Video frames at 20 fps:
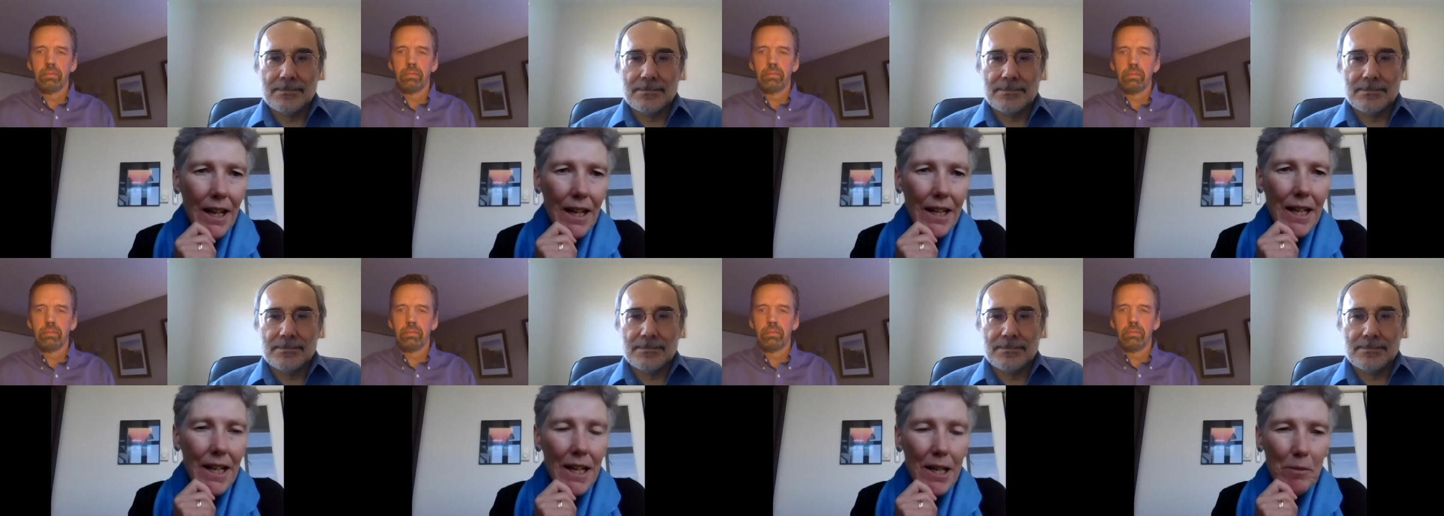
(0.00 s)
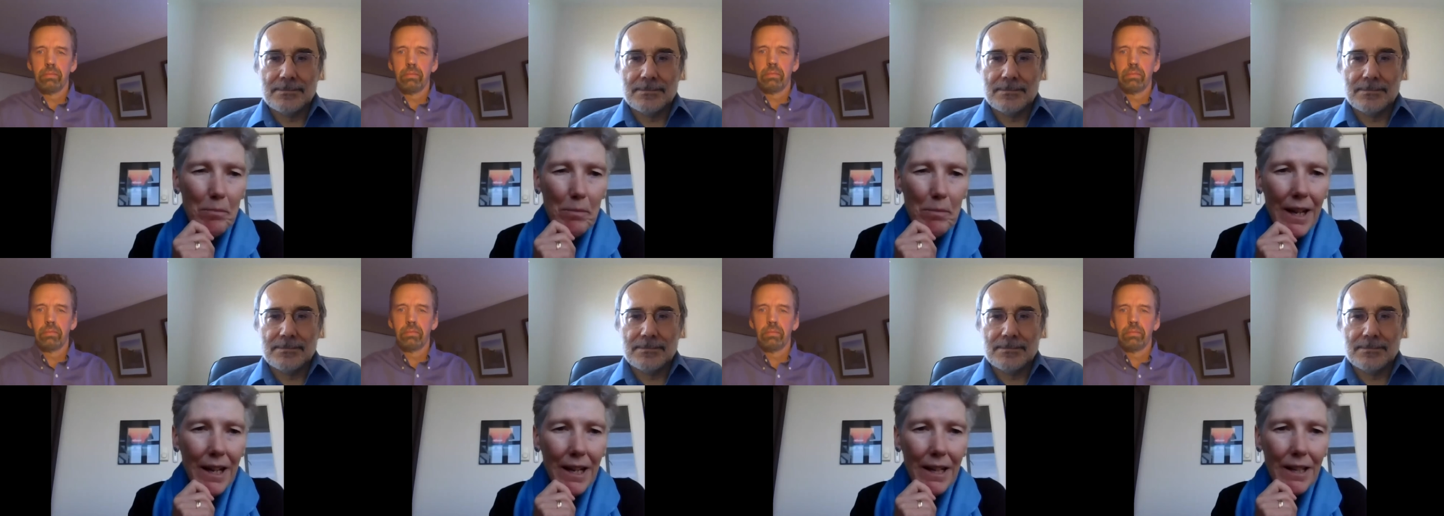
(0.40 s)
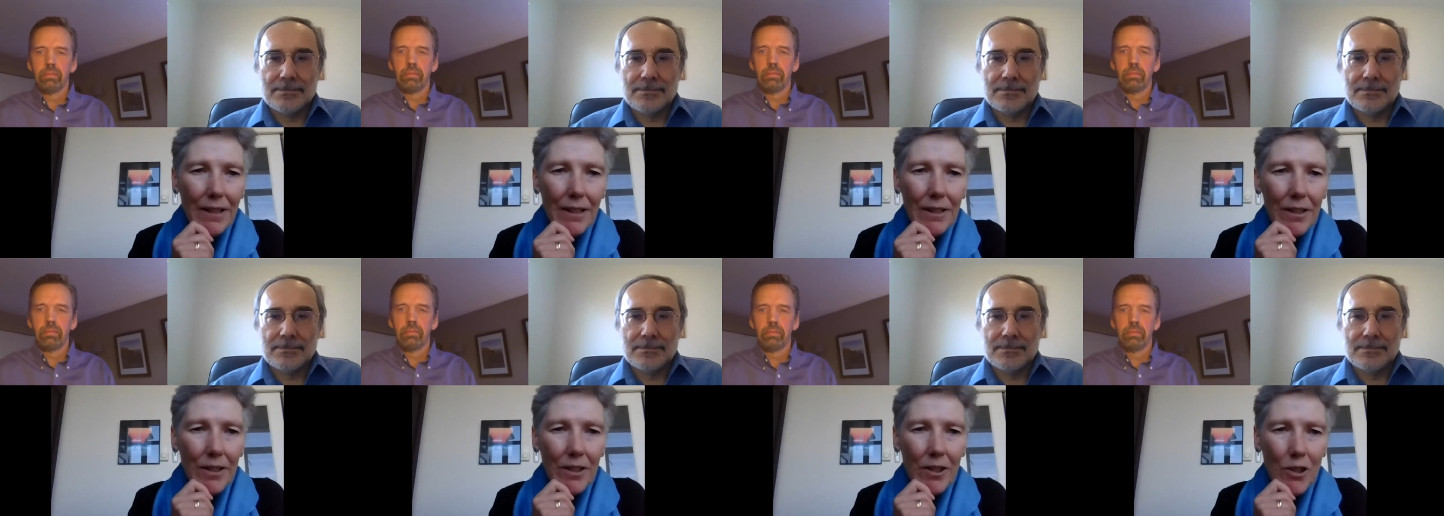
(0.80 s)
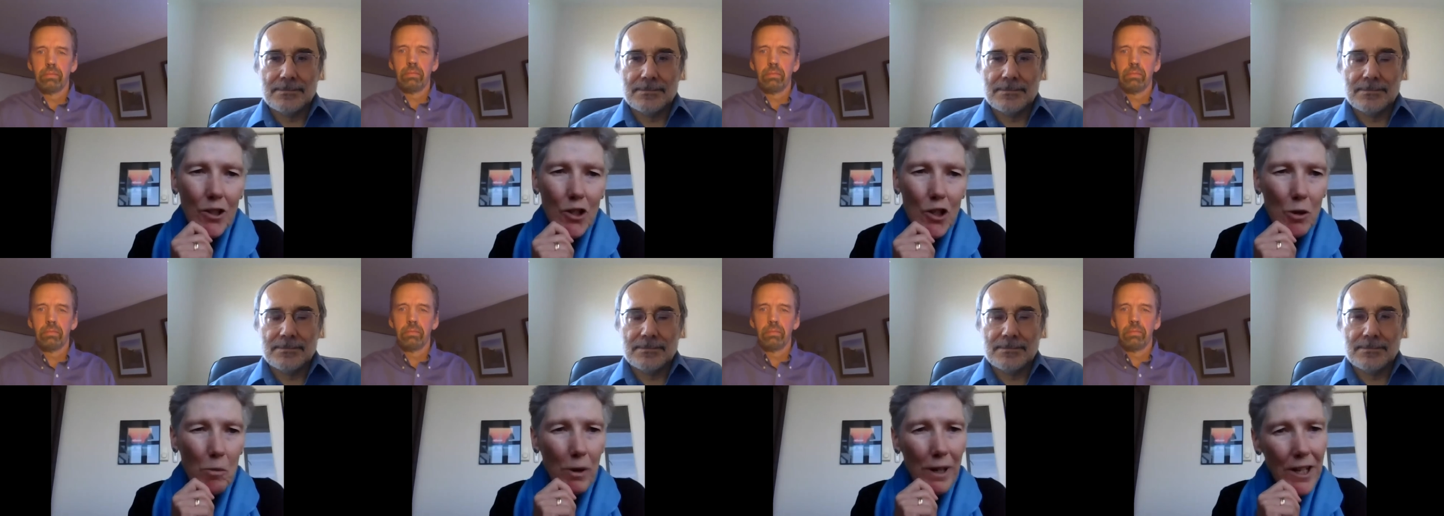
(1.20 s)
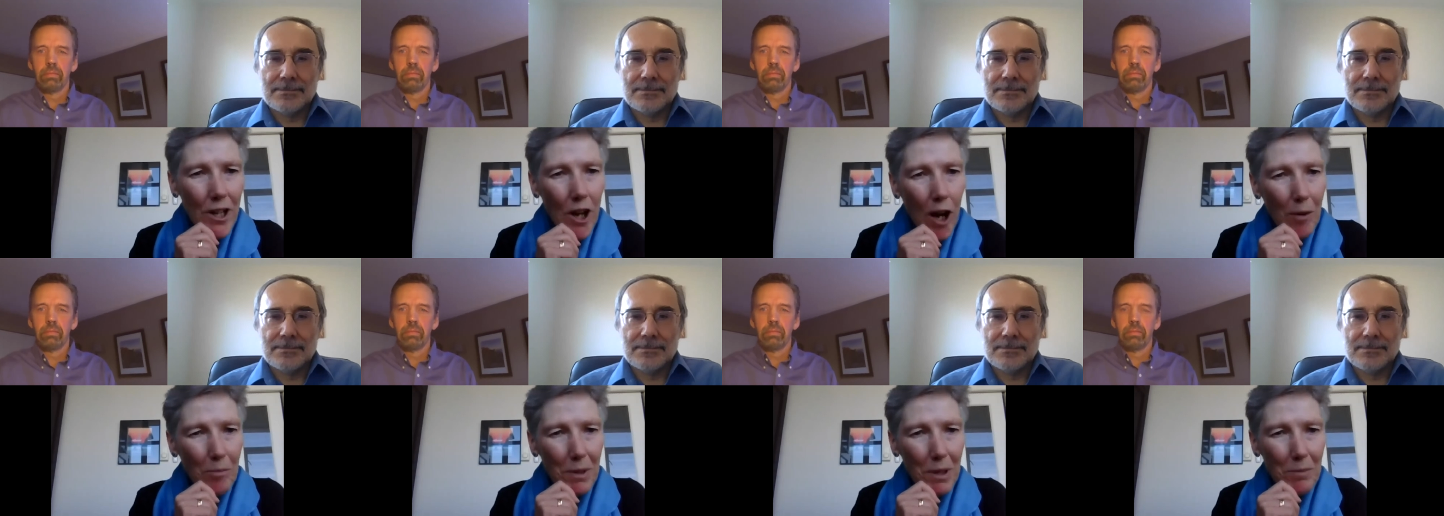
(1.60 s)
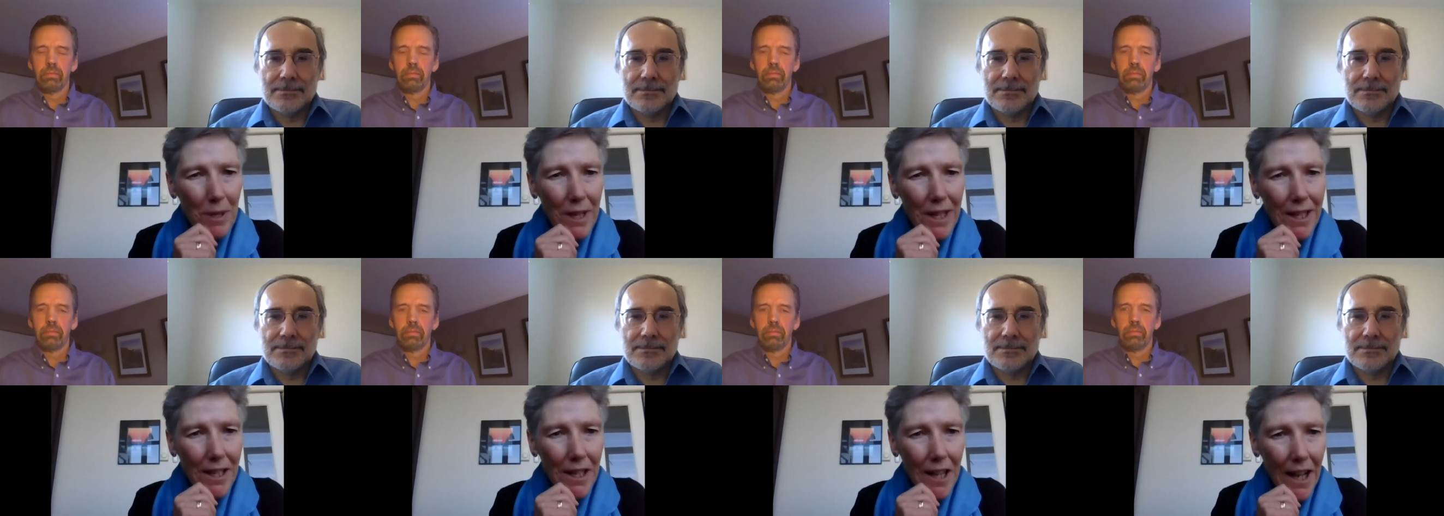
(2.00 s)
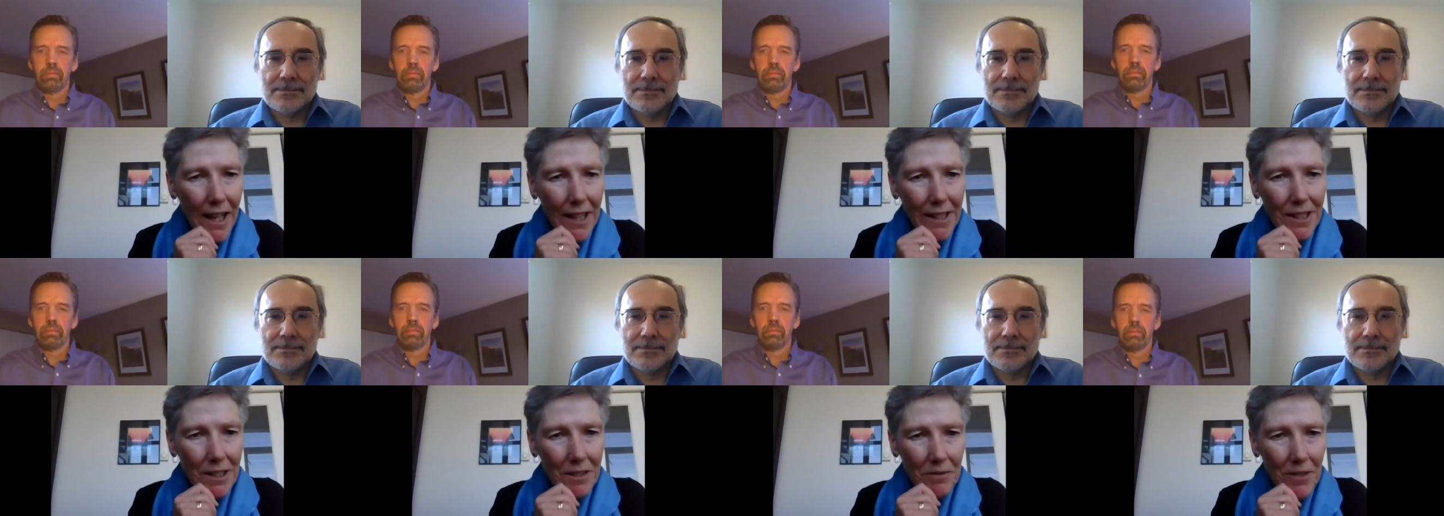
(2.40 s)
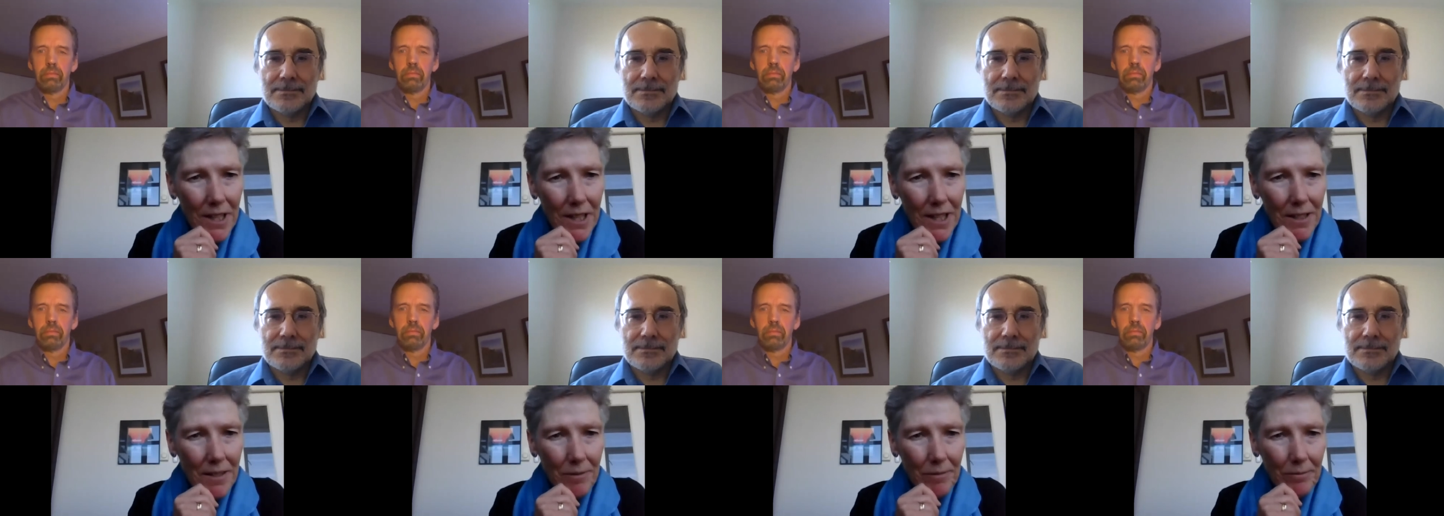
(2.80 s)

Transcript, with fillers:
Speaker 1: and hip pain, should we not be being active then?